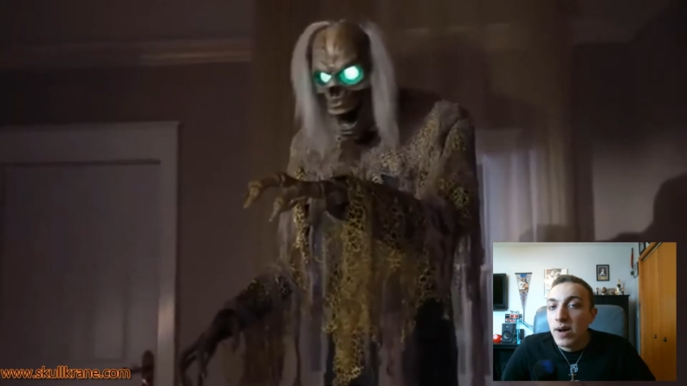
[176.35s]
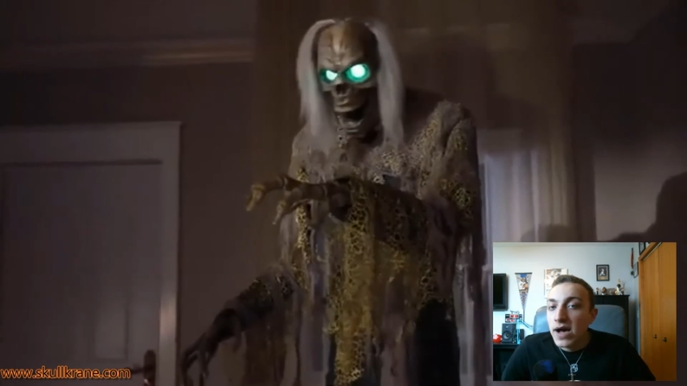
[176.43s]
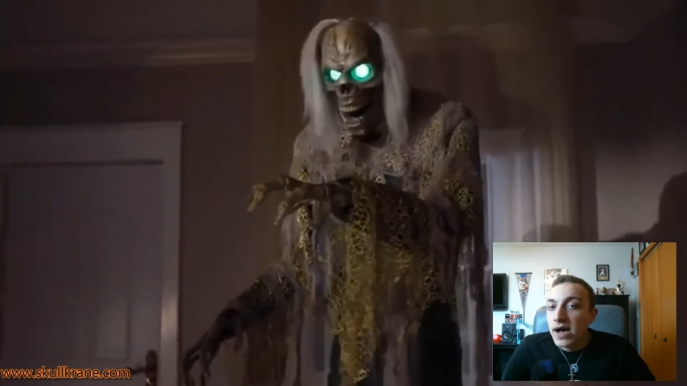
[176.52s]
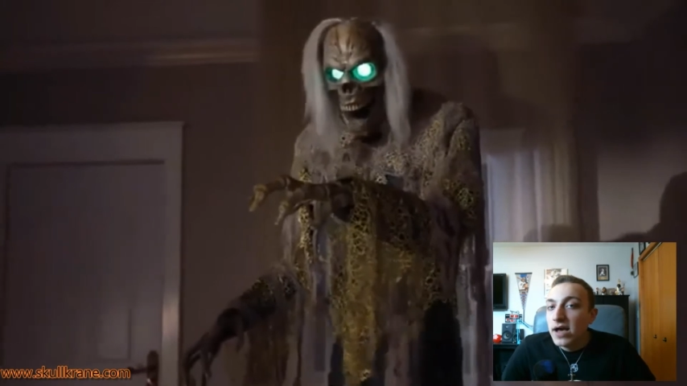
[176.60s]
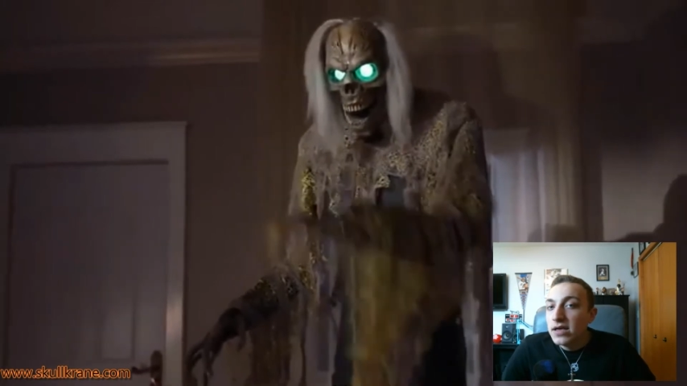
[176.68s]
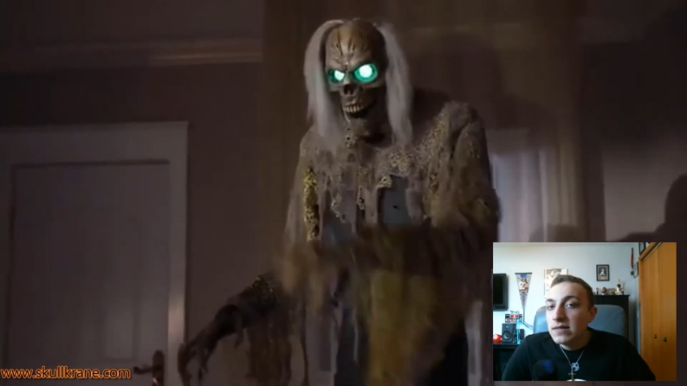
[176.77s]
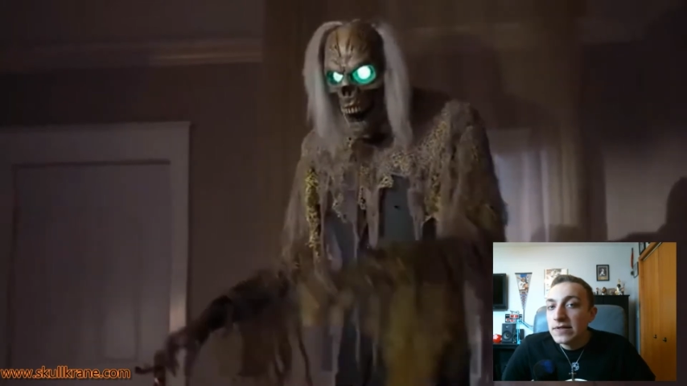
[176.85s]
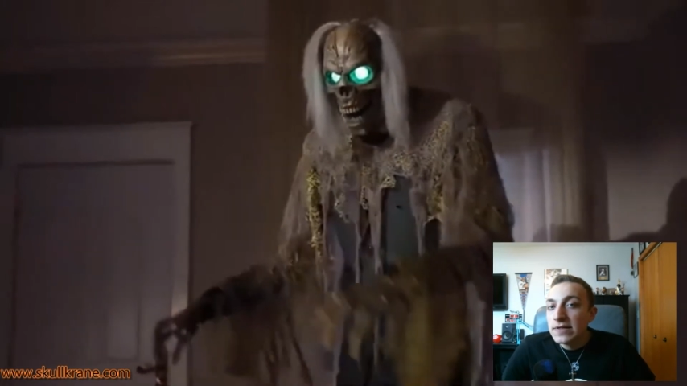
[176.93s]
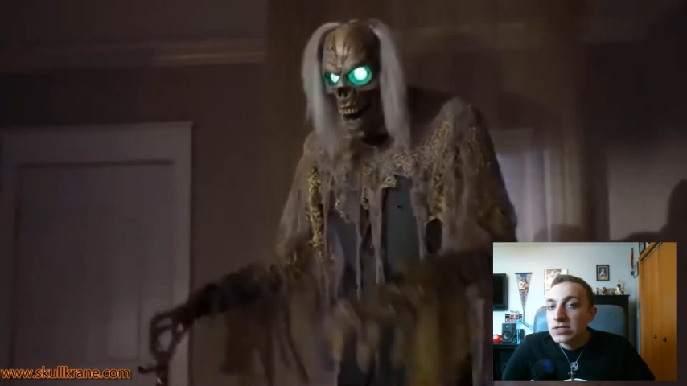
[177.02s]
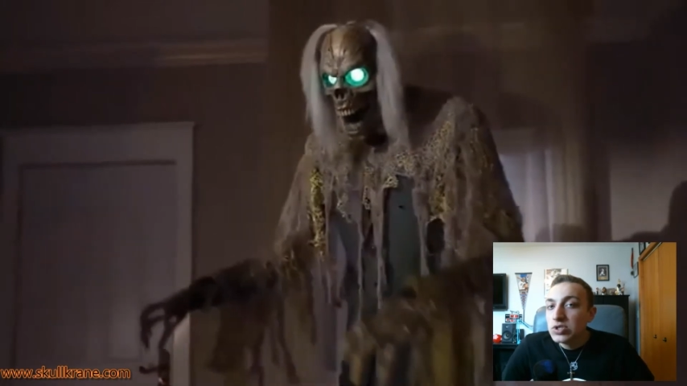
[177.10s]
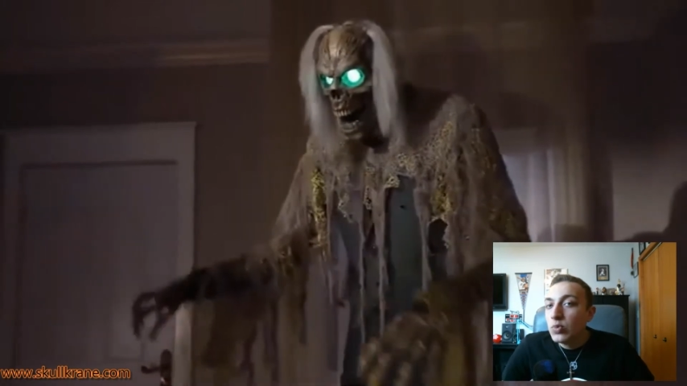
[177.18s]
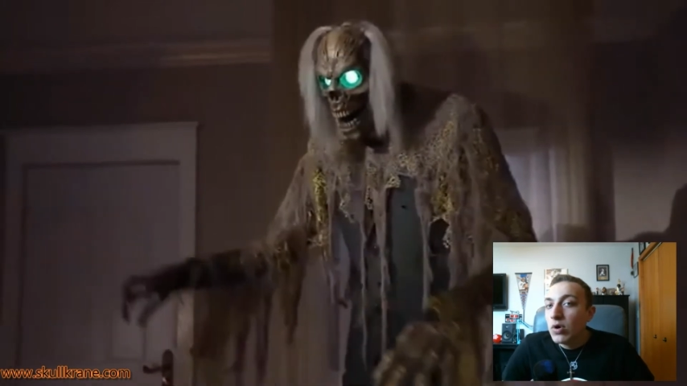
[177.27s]

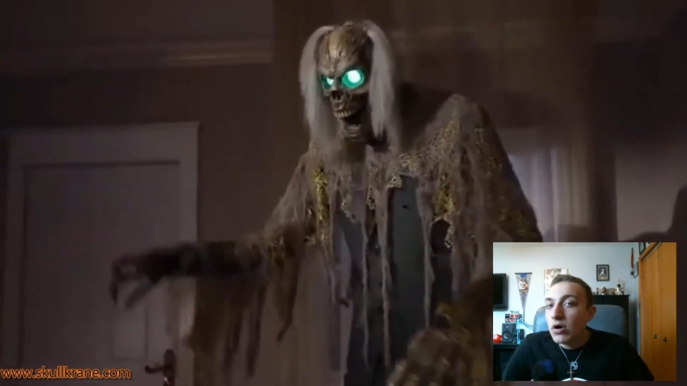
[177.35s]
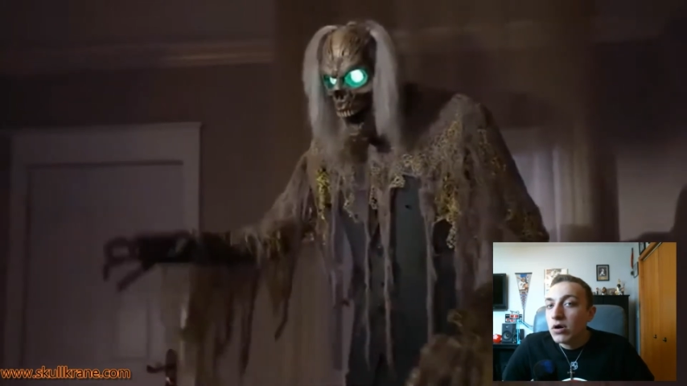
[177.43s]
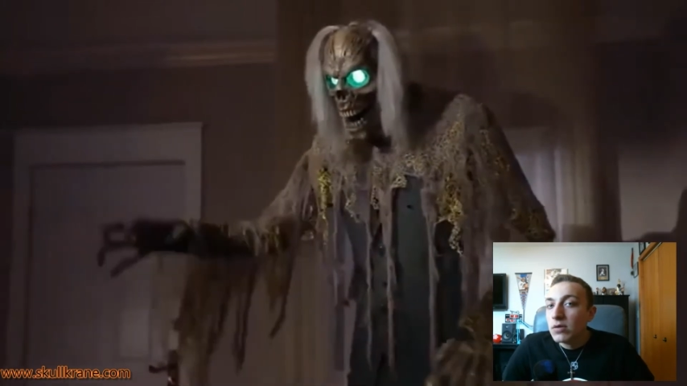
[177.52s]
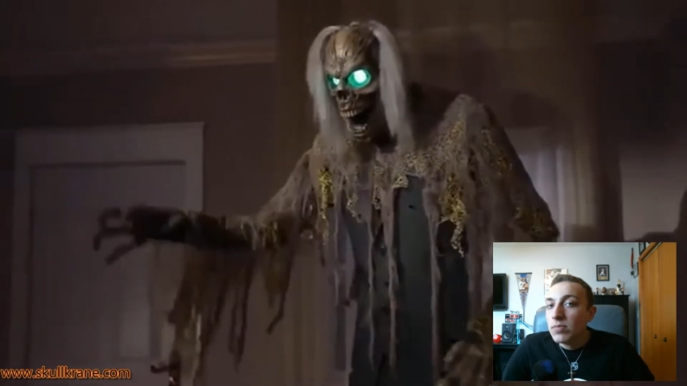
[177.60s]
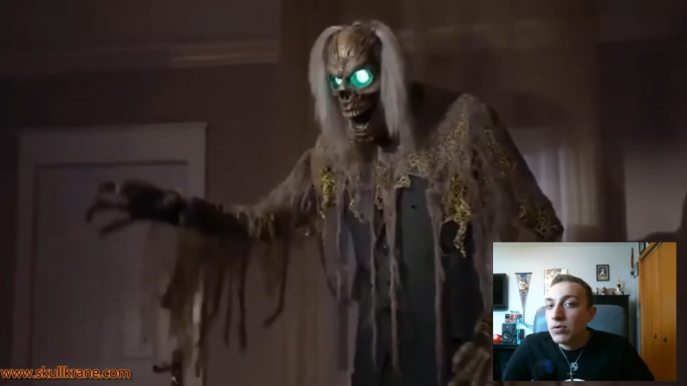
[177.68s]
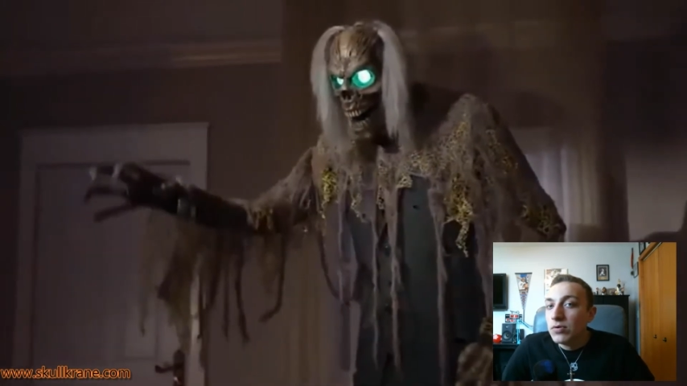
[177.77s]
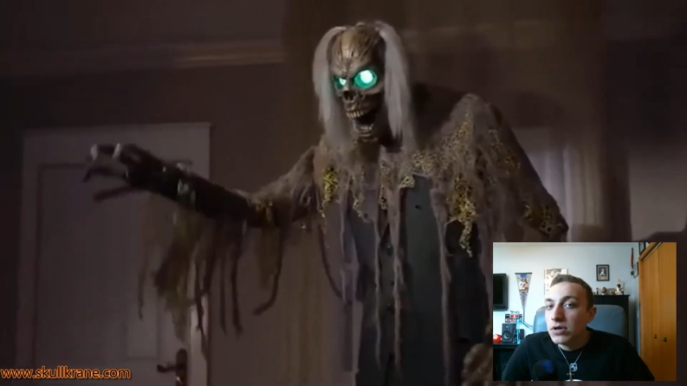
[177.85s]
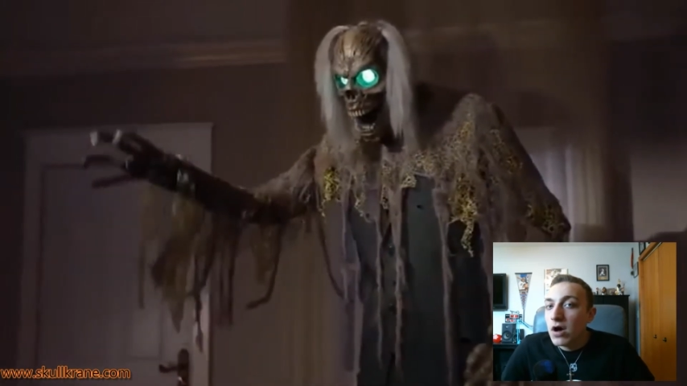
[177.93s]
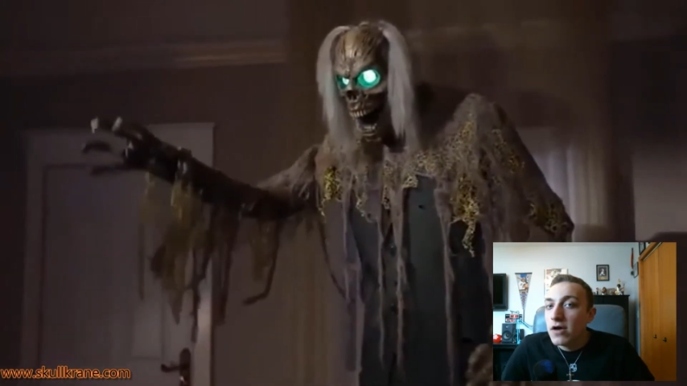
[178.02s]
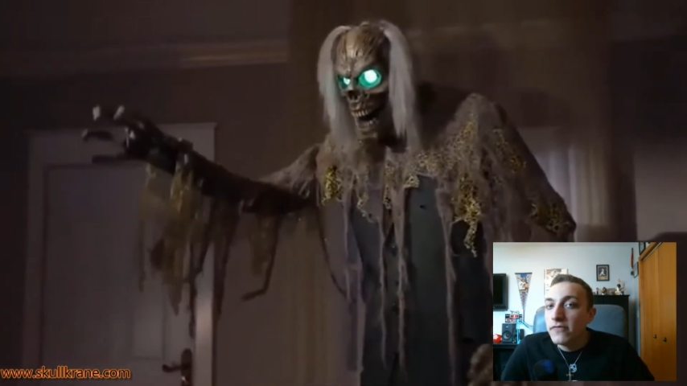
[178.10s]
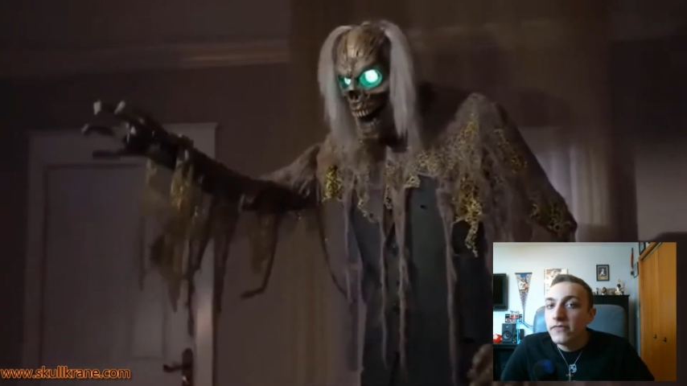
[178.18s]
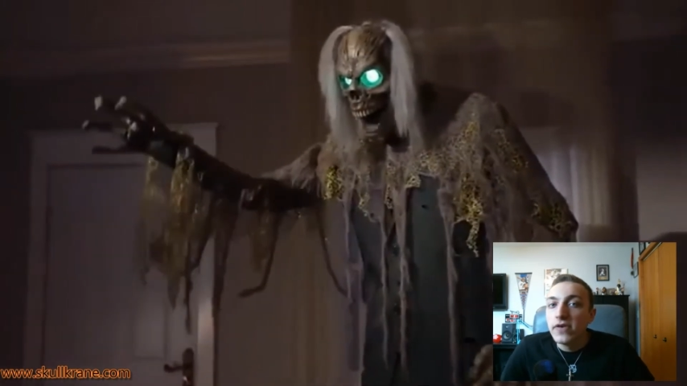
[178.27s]
necessarily say go out and
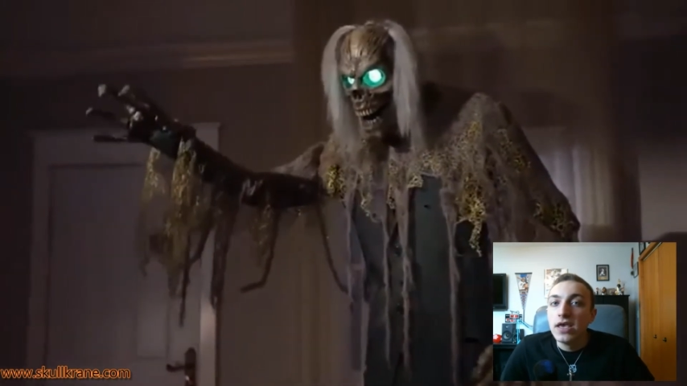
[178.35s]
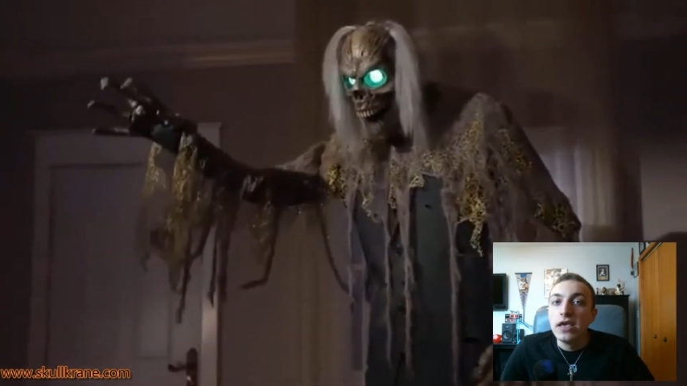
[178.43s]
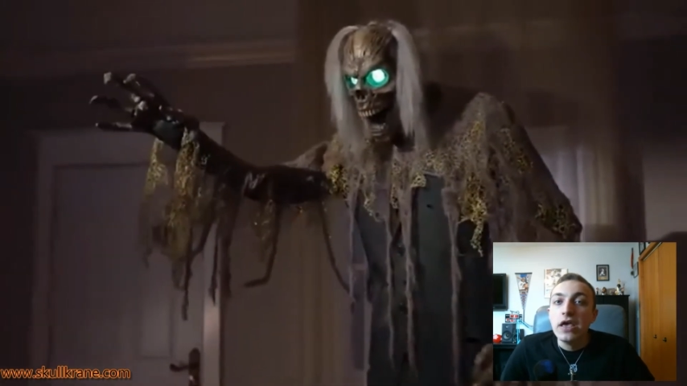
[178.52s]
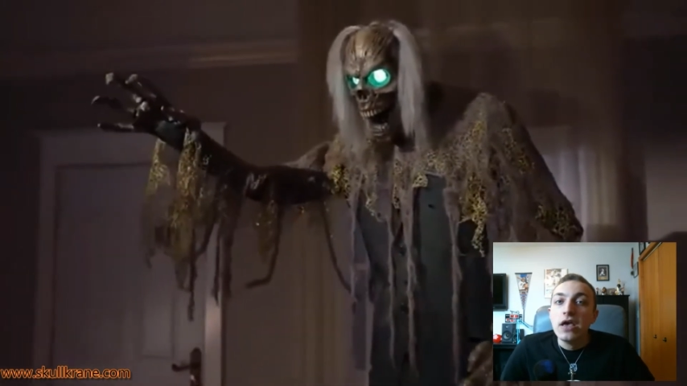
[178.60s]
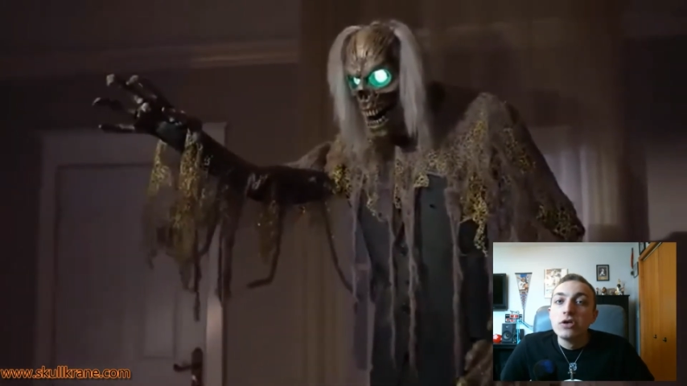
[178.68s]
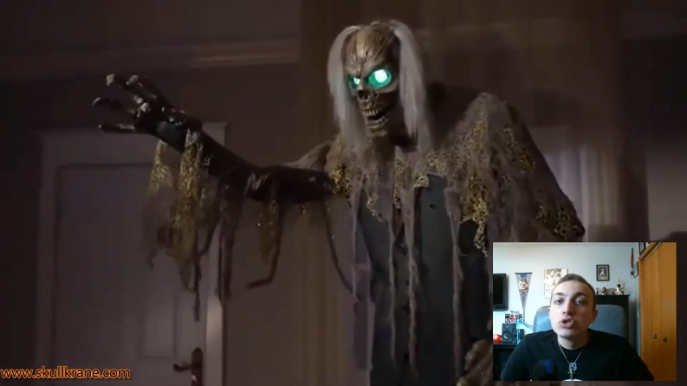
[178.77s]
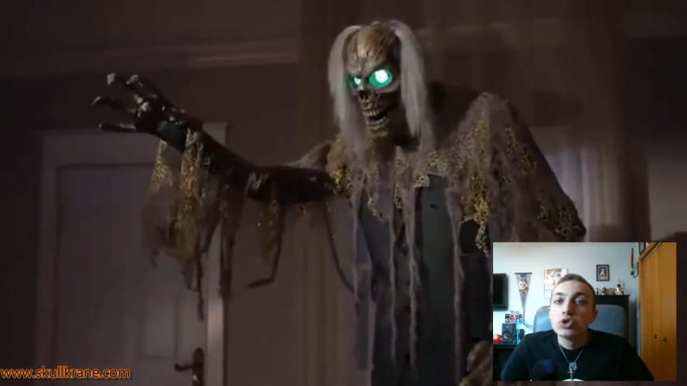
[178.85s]
buy unless you